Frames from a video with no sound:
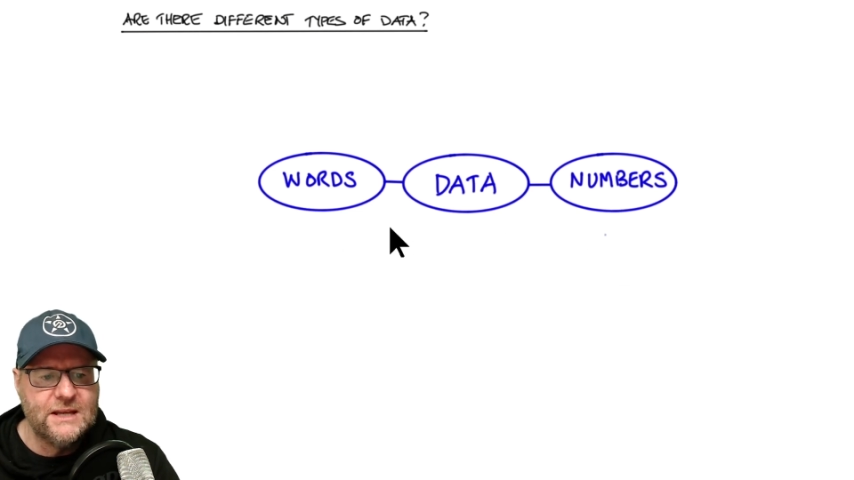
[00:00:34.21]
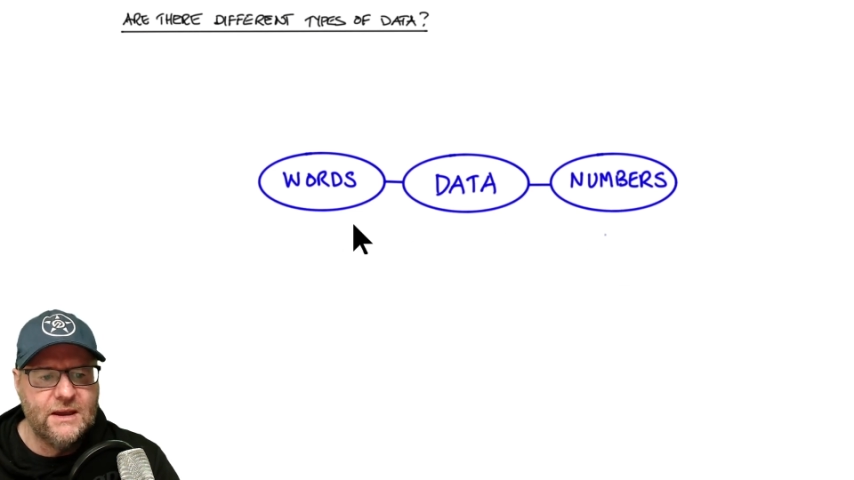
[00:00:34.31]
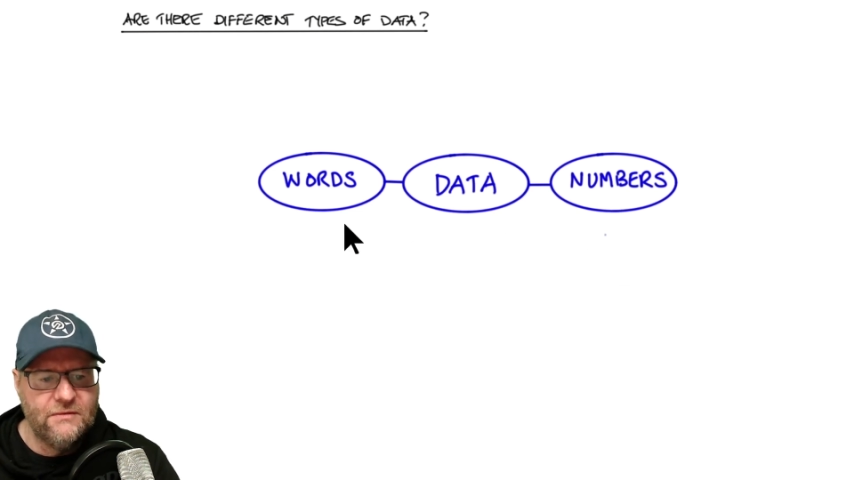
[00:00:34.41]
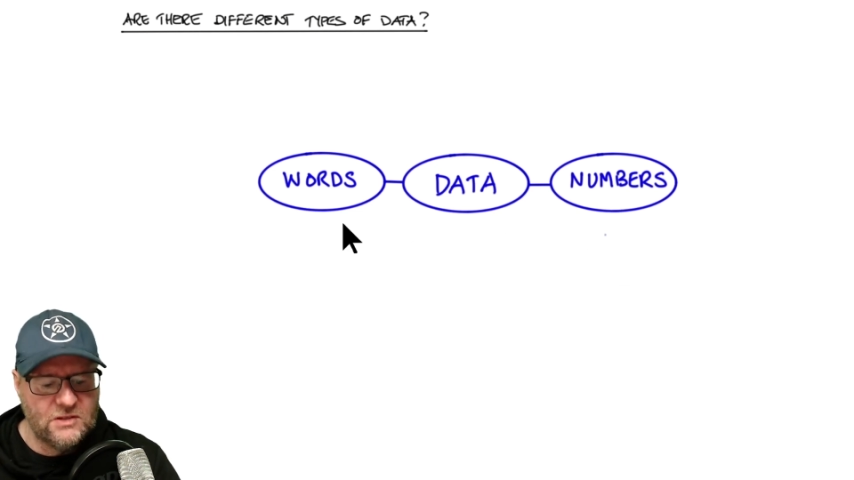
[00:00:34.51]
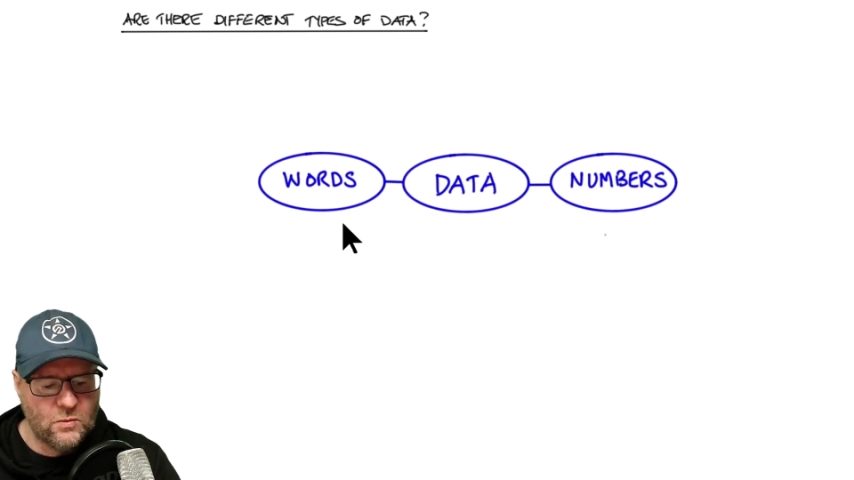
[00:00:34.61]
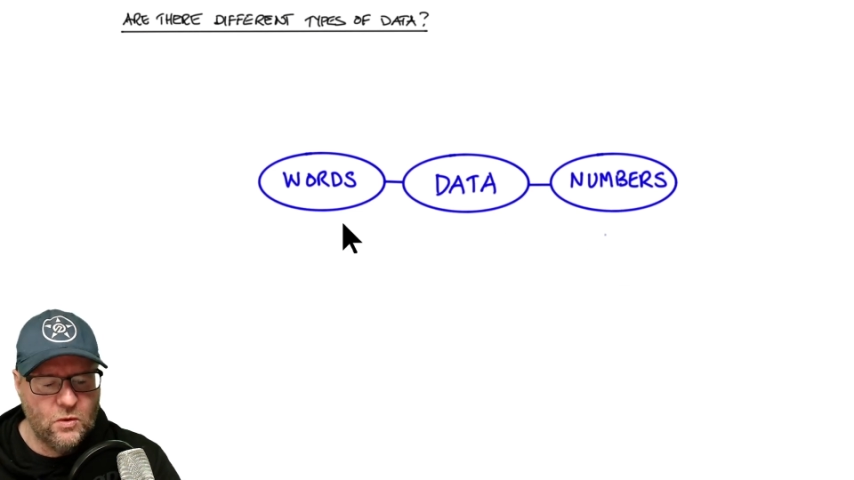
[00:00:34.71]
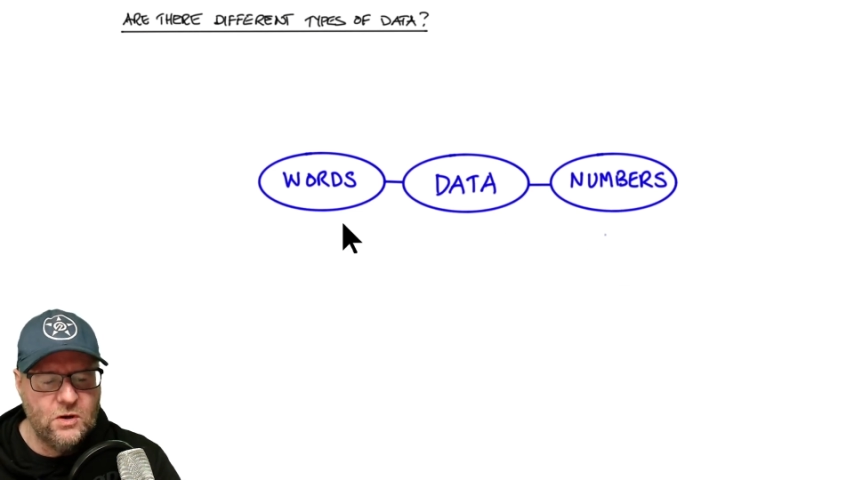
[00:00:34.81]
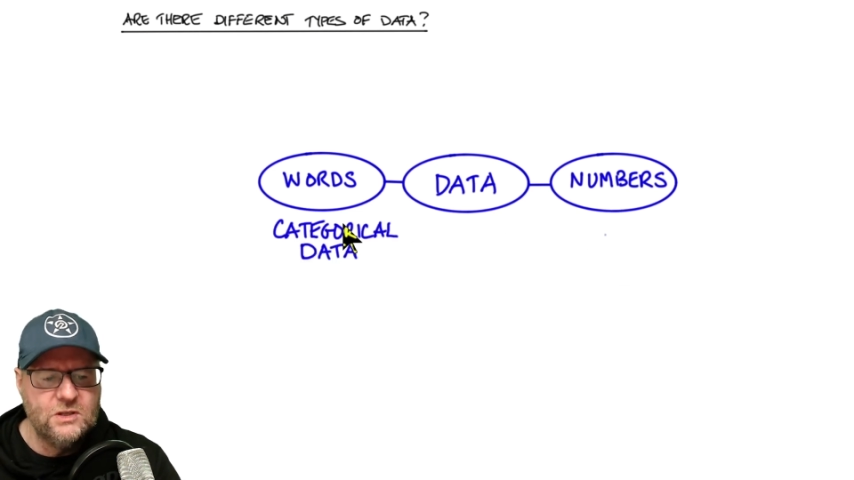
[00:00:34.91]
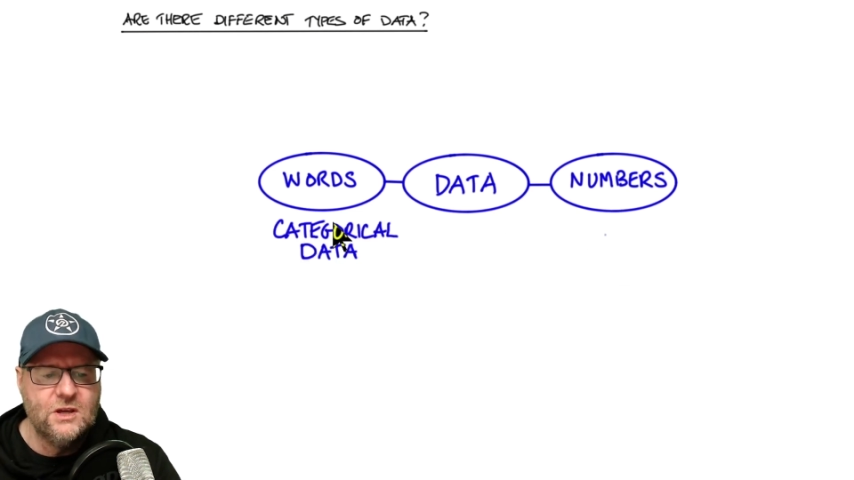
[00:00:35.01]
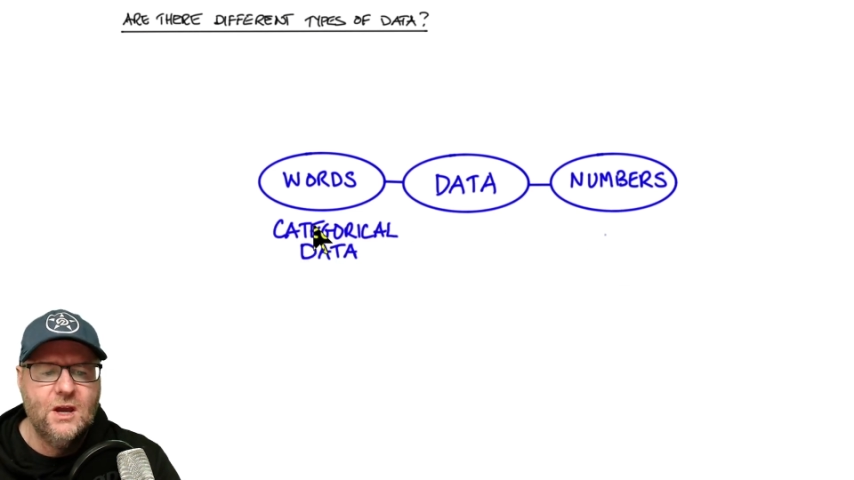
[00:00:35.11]
Now, if it's
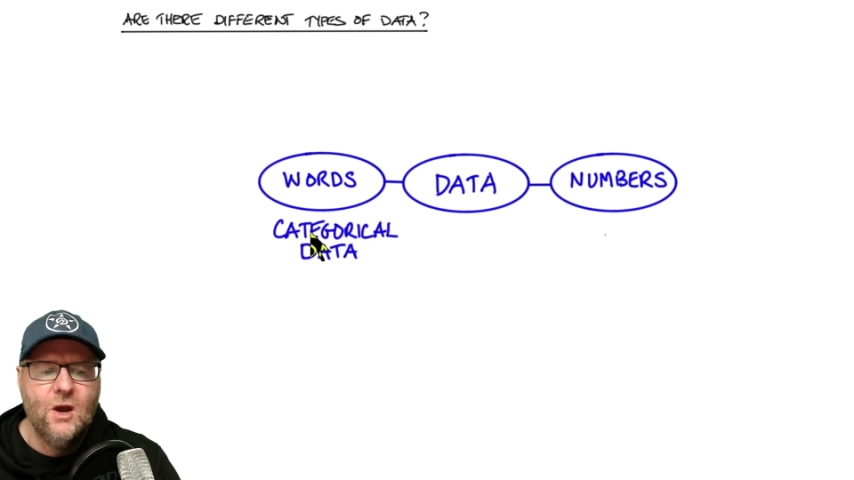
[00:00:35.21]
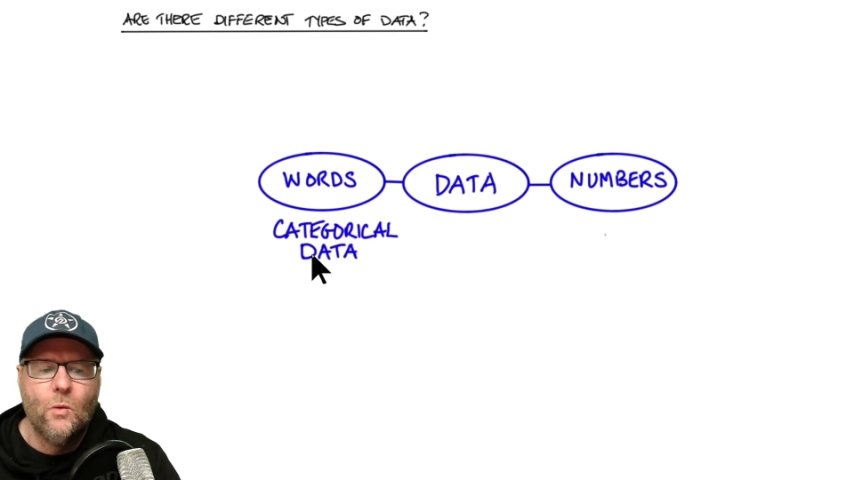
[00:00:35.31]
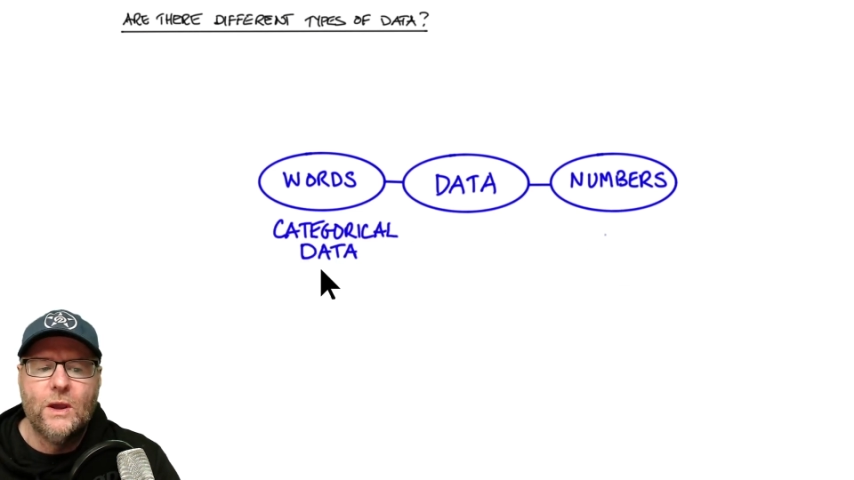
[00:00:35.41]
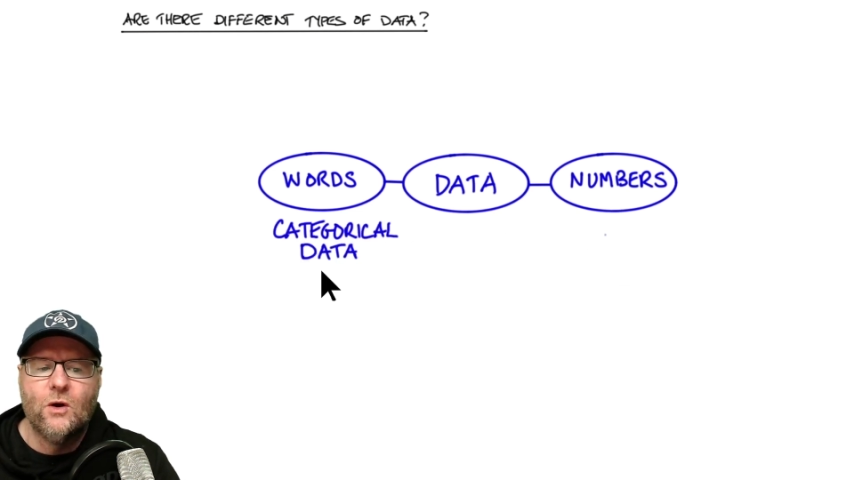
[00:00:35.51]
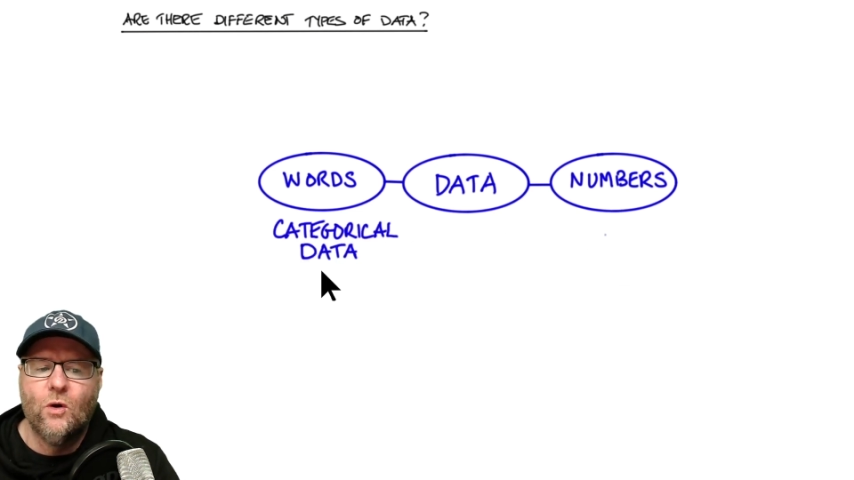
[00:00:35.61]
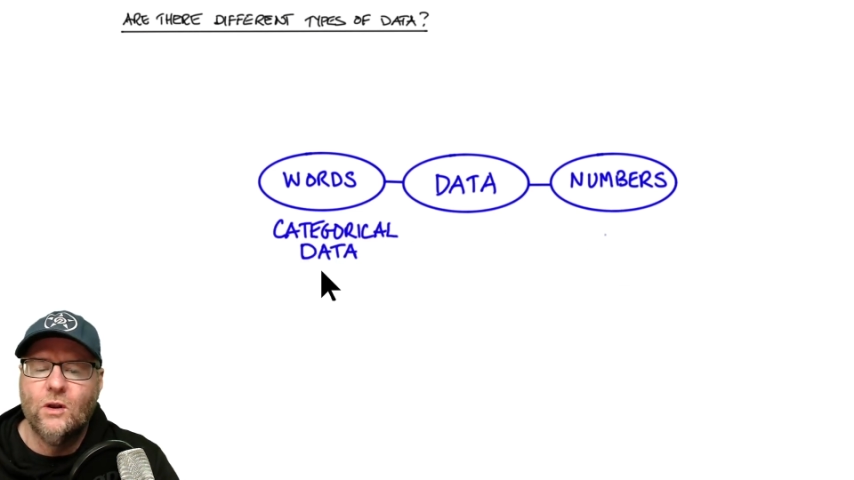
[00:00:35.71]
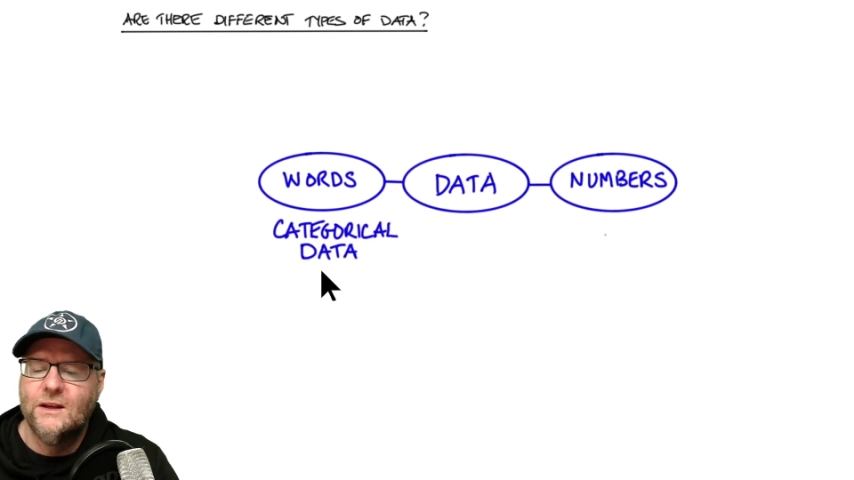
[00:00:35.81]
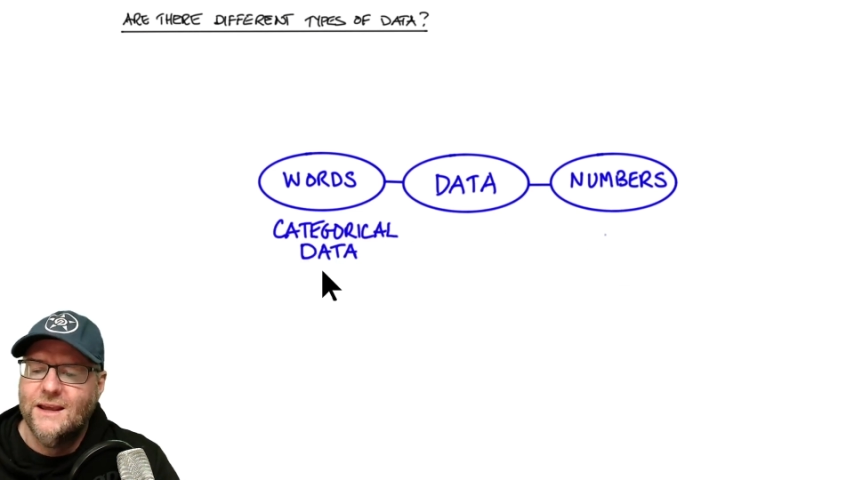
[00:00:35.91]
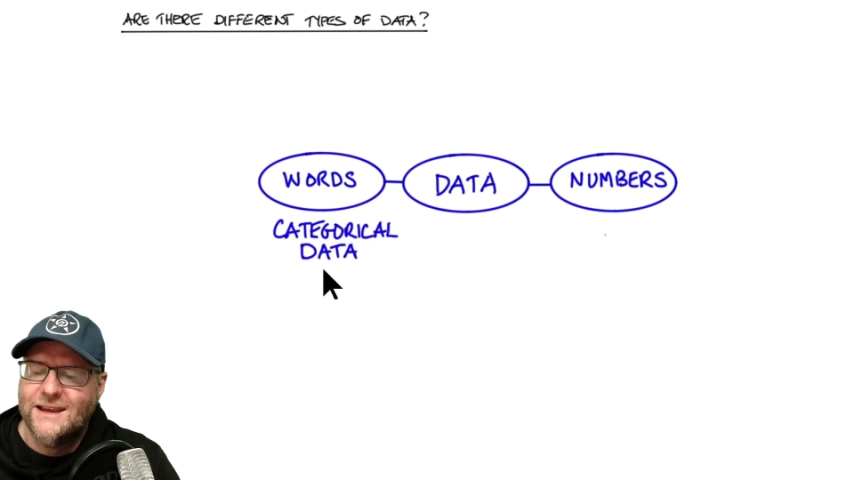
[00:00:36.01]
words, we call it